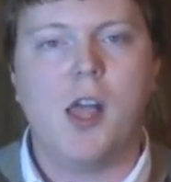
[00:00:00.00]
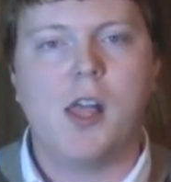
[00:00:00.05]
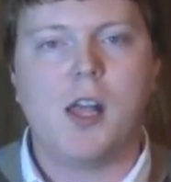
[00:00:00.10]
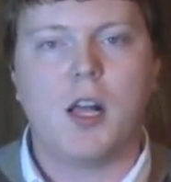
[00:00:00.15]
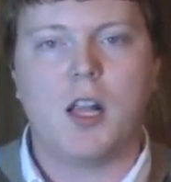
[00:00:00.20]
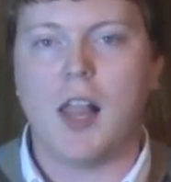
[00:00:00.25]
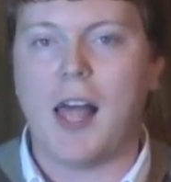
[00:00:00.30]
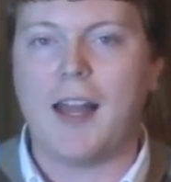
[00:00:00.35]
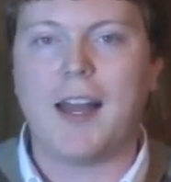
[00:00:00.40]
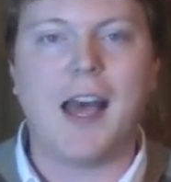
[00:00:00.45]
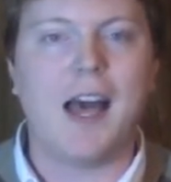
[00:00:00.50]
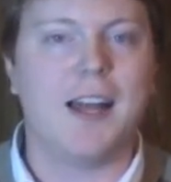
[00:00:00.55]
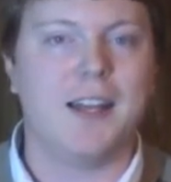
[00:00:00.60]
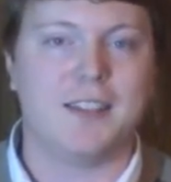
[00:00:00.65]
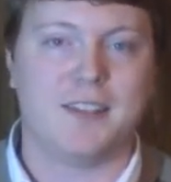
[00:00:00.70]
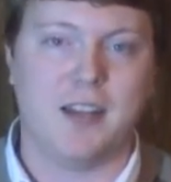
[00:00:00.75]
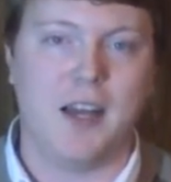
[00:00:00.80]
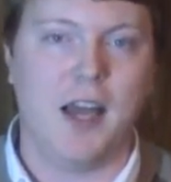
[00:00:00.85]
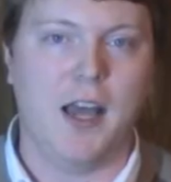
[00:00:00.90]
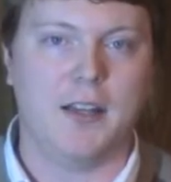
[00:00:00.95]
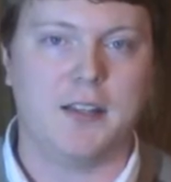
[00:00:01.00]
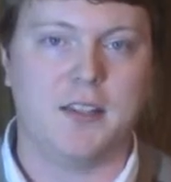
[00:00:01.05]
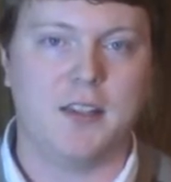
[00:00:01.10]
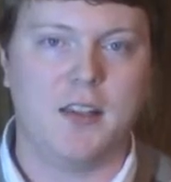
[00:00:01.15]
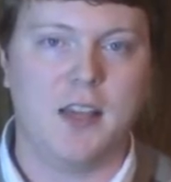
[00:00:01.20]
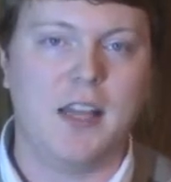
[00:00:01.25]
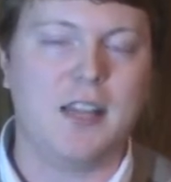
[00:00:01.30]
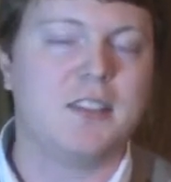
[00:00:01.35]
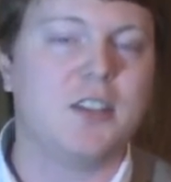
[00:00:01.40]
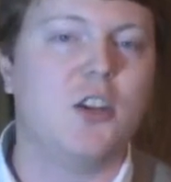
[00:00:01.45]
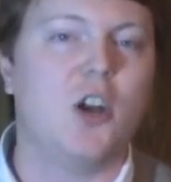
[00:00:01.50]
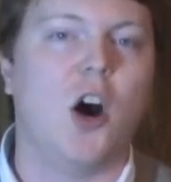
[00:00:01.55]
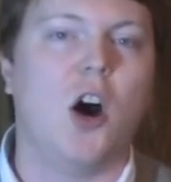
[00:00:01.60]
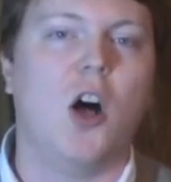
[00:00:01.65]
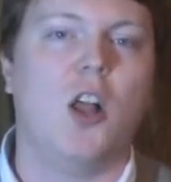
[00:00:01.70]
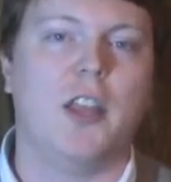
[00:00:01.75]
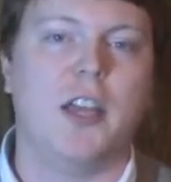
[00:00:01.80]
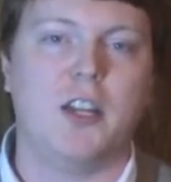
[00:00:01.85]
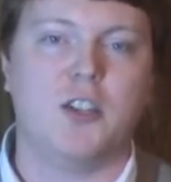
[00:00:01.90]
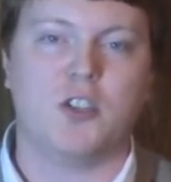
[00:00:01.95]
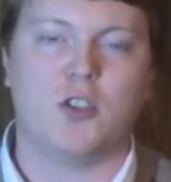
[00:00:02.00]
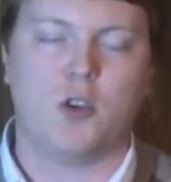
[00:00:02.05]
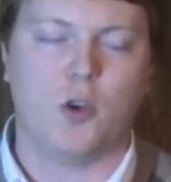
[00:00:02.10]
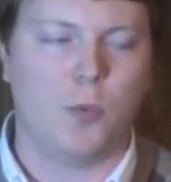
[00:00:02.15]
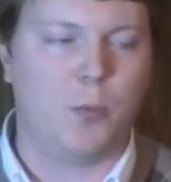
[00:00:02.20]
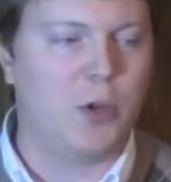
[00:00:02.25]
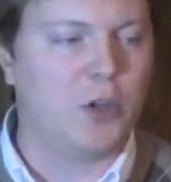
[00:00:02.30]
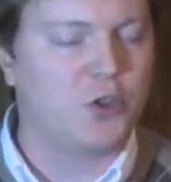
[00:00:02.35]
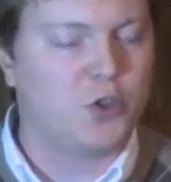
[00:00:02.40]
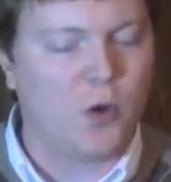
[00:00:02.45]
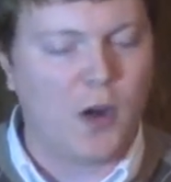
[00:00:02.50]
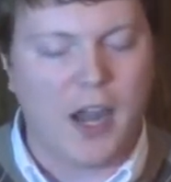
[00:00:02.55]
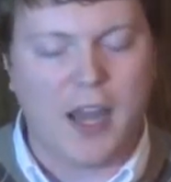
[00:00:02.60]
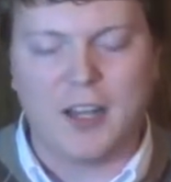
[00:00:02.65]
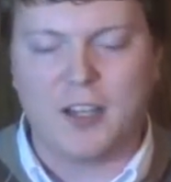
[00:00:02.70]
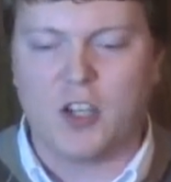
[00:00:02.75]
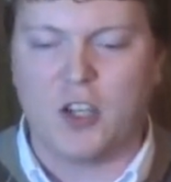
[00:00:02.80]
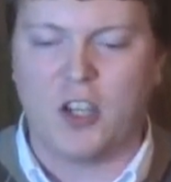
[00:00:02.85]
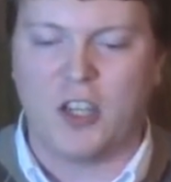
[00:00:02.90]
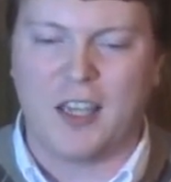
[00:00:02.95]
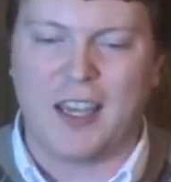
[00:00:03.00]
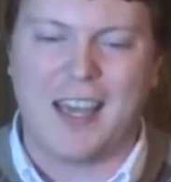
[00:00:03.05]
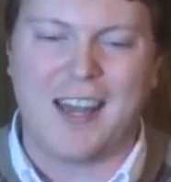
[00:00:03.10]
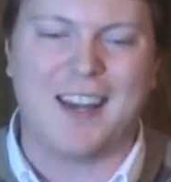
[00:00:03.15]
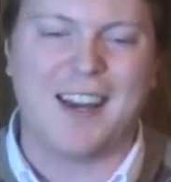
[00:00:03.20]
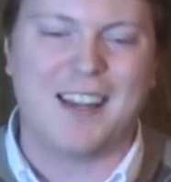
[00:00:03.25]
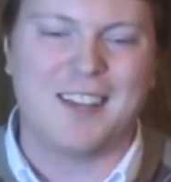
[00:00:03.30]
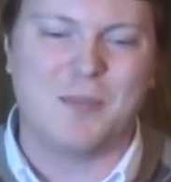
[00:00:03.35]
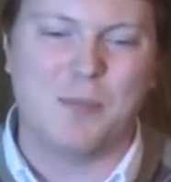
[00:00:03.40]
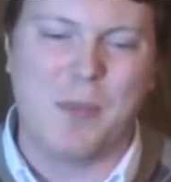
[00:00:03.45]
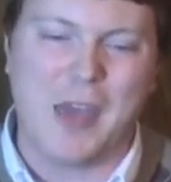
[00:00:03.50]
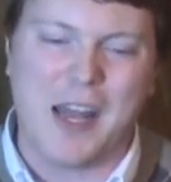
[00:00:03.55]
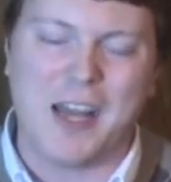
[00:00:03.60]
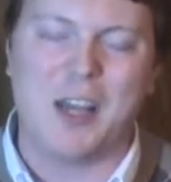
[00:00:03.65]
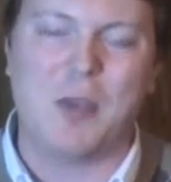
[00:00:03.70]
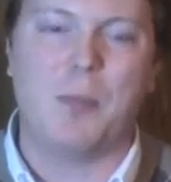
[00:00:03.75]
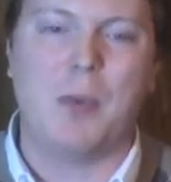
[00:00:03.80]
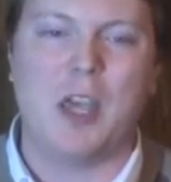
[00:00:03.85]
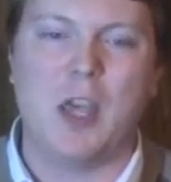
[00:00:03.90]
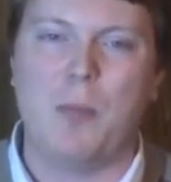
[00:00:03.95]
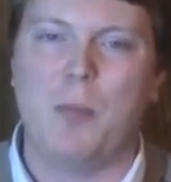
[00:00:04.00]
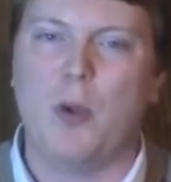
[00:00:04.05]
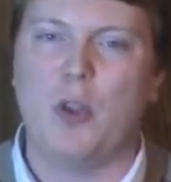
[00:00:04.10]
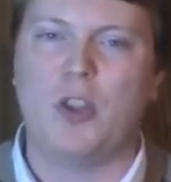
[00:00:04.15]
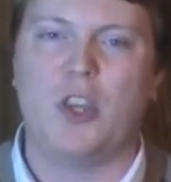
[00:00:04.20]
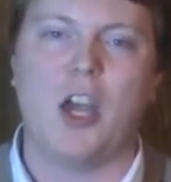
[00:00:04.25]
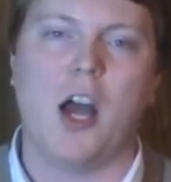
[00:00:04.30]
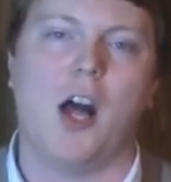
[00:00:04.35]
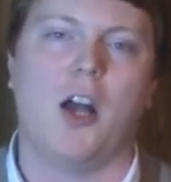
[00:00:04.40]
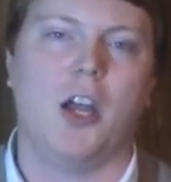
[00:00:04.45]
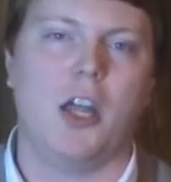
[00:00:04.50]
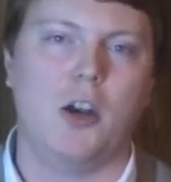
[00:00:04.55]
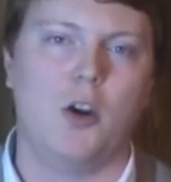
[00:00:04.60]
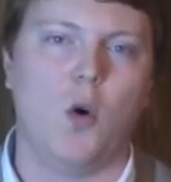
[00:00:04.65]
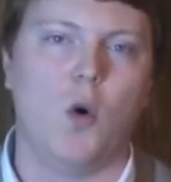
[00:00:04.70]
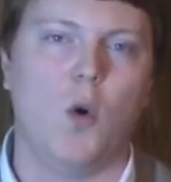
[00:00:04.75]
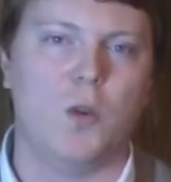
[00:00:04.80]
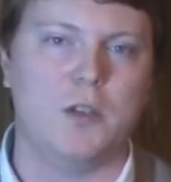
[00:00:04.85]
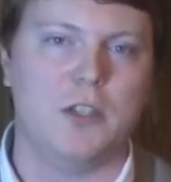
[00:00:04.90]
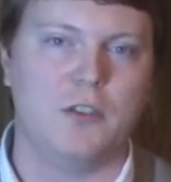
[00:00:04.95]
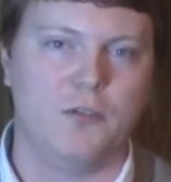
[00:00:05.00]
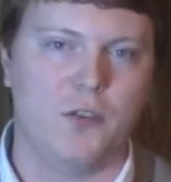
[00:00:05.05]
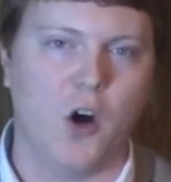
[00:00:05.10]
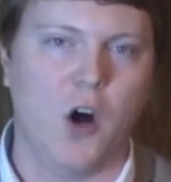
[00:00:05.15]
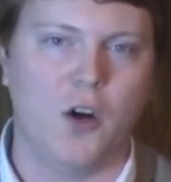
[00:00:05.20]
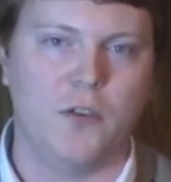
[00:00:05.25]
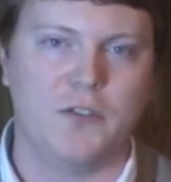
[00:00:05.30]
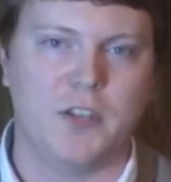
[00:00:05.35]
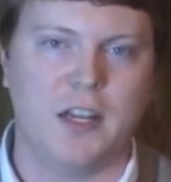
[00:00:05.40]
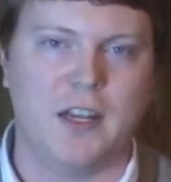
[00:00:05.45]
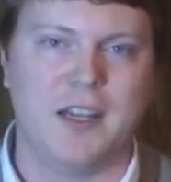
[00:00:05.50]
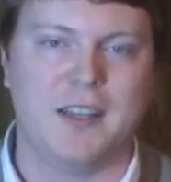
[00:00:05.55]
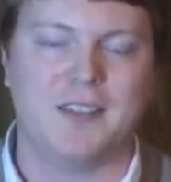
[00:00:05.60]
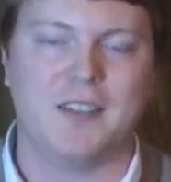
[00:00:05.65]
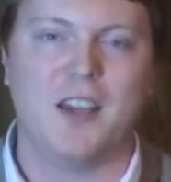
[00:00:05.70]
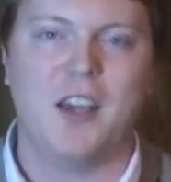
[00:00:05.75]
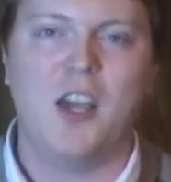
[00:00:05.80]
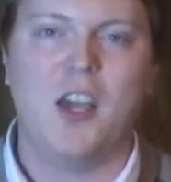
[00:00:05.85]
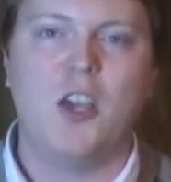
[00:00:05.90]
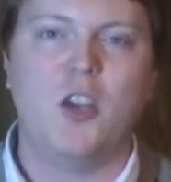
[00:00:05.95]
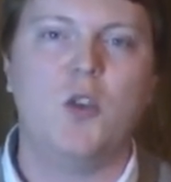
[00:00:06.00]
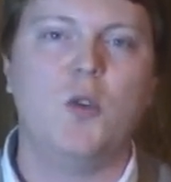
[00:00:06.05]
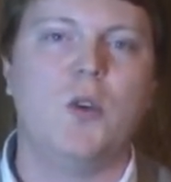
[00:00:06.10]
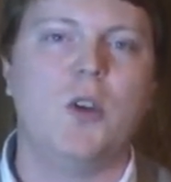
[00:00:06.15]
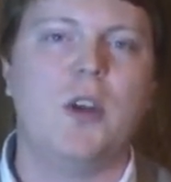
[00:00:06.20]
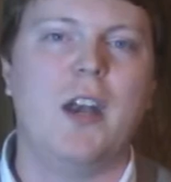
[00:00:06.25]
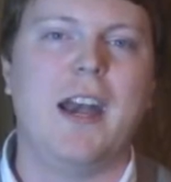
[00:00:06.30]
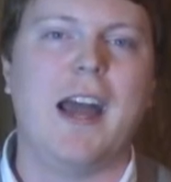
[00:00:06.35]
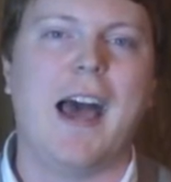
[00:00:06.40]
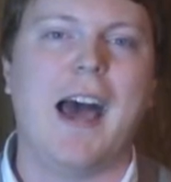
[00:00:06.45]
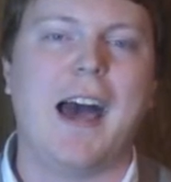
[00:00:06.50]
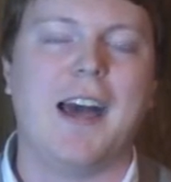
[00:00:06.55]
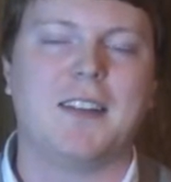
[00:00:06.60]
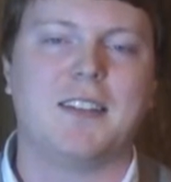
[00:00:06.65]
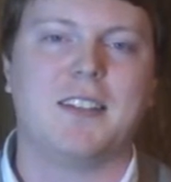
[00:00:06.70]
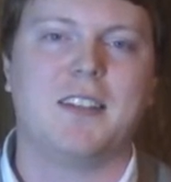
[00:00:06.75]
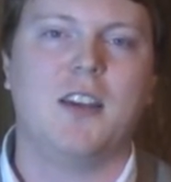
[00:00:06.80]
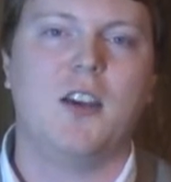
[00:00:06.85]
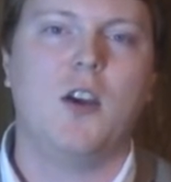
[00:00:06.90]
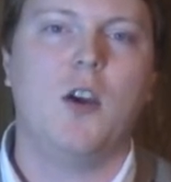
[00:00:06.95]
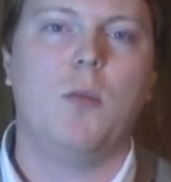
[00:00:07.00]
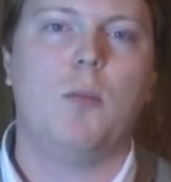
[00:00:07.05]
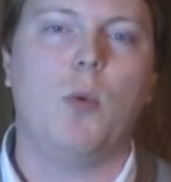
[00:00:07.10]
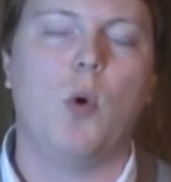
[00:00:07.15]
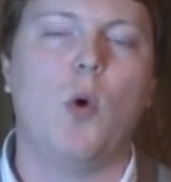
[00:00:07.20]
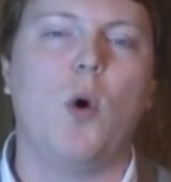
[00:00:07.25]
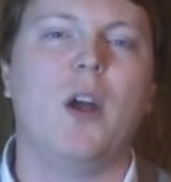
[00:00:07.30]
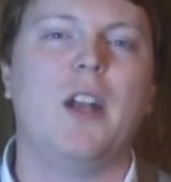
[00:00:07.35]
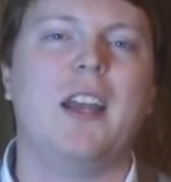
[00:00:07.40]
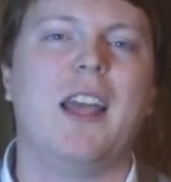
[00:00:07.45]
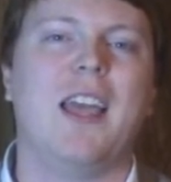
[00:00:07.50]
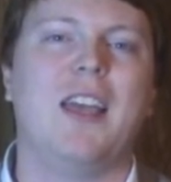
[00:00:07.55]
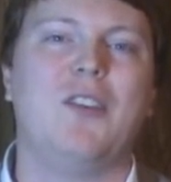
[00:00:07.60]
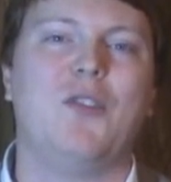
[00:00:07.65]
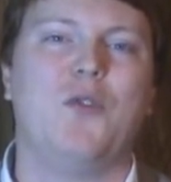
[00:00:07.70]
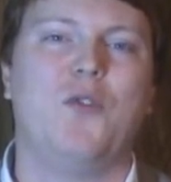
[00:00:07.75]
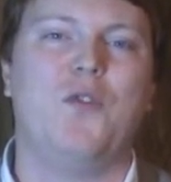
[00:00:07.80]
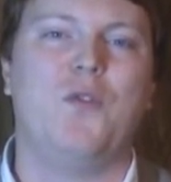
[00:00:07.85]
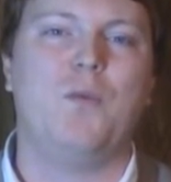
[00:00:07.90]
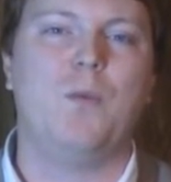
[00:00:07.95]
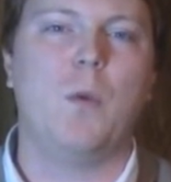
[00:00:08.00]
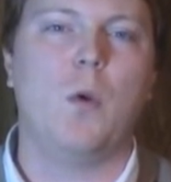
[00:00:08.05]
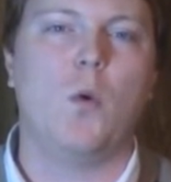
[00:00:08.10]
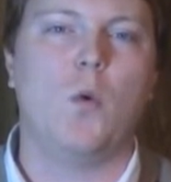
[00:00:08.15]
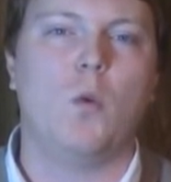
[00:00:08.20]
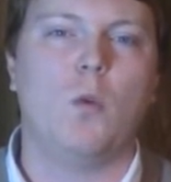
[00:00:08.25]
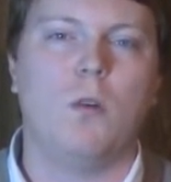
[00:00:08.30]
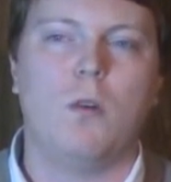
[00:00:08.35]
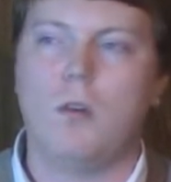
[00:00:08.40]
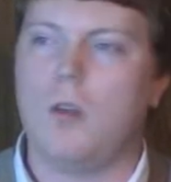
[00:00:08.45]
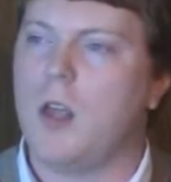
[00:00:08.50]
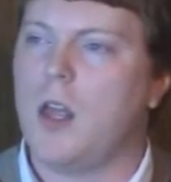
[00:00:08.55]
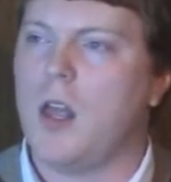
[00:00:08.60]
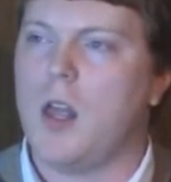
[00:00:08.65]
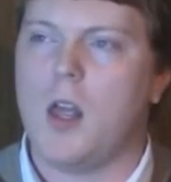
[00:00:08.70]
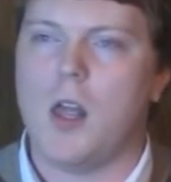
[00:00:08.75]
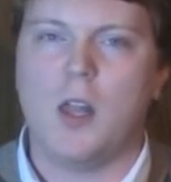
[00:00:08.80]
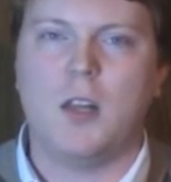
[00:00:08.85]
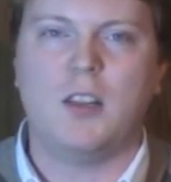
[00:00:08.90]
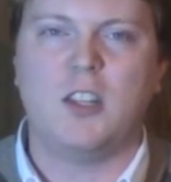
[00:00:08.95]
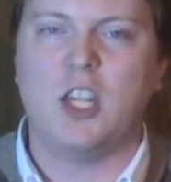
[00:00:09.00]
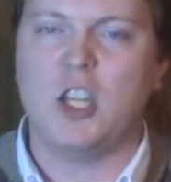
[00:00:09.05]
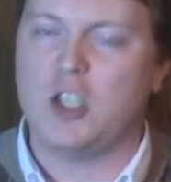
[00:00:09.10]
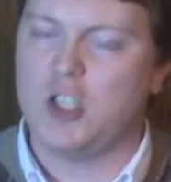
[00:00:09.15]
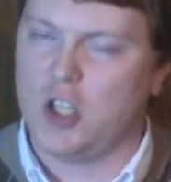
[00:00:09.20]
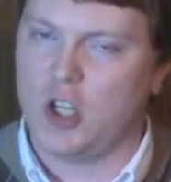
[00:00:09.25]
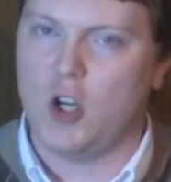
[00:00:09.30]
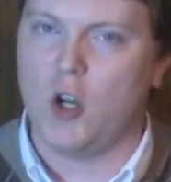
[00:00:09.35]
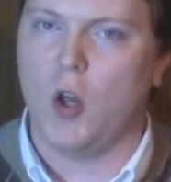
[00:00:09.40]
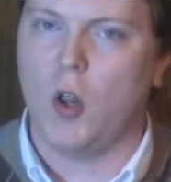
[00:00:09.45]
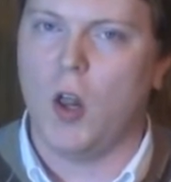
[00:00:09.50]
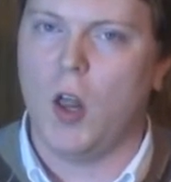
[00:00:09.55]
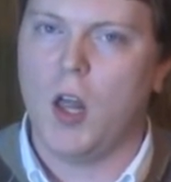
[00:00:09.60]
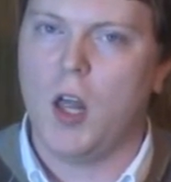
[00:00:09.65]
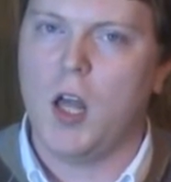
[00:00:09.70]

Clannad is not. It's an all ages group. You're trying to get as many people, young and old, involved in it. You do not put a digital